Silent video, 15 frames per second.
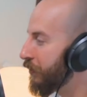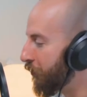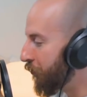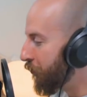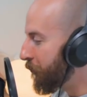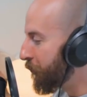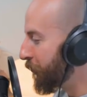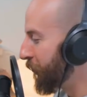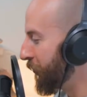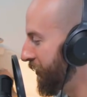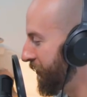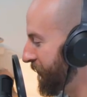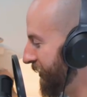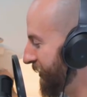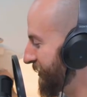The whole
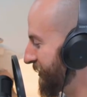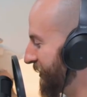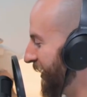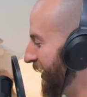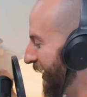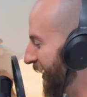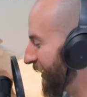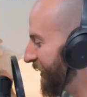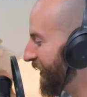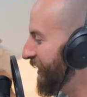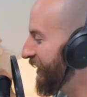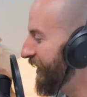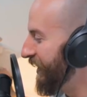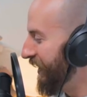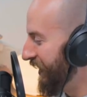point of this talk
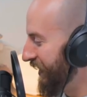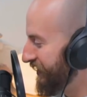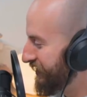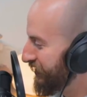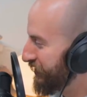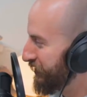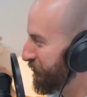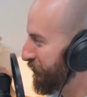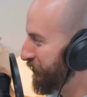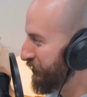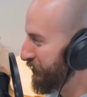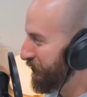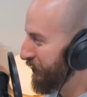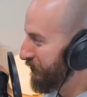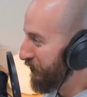isn't supposed
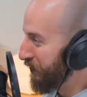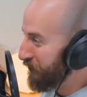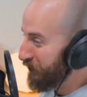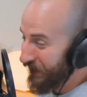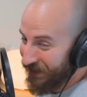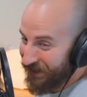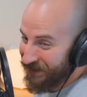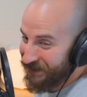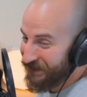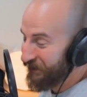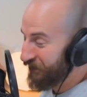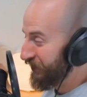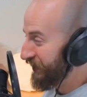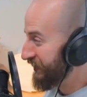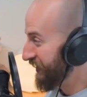to be about piggies and
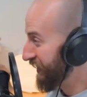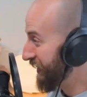crazy